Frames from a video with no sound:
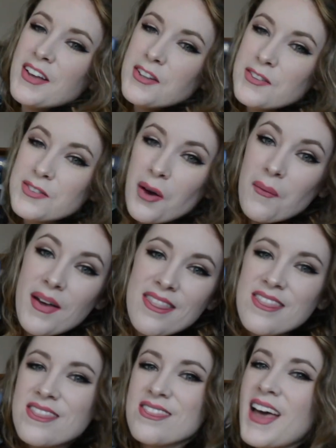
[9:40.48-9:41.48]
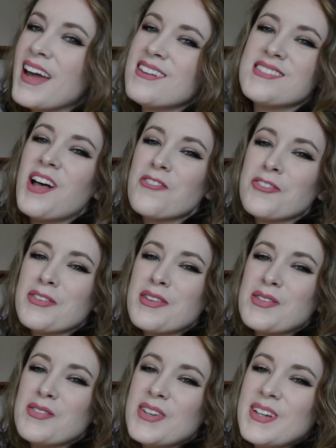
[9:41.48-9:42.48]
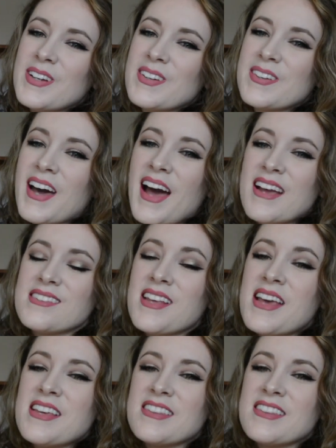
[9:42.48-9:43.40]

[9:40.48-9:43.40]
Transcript: So that is all for this video, guys.